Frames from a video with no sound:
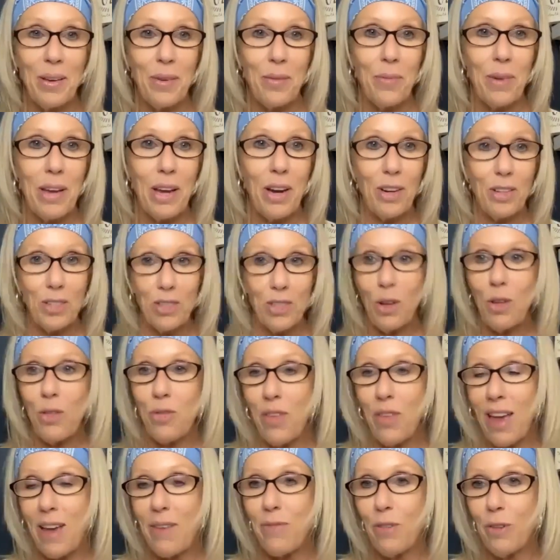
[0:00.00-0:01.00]
We are so
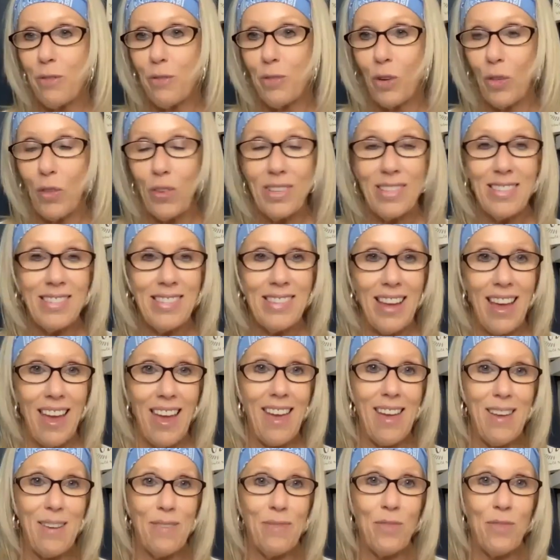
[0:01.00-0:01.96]
thankful for this day,